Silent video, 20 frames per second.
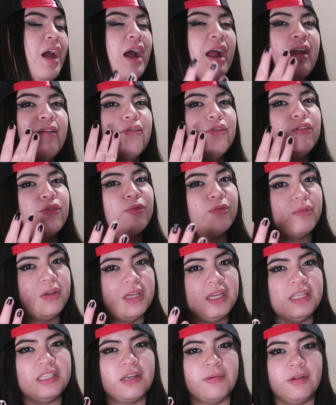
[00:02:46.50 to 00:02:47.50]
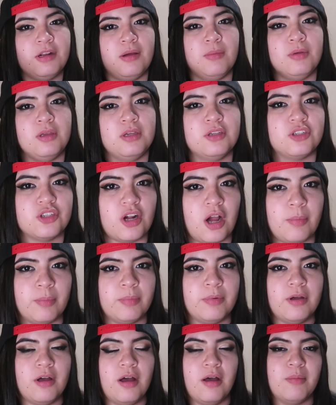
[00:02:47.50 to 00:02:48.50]
I have three WWE shop
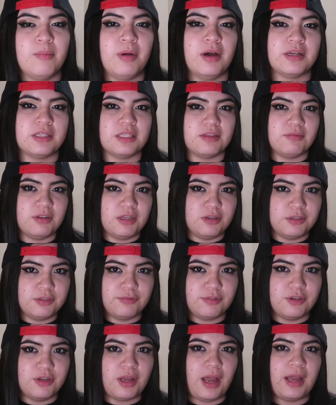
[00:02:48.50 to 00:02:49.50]
unboxing videos for you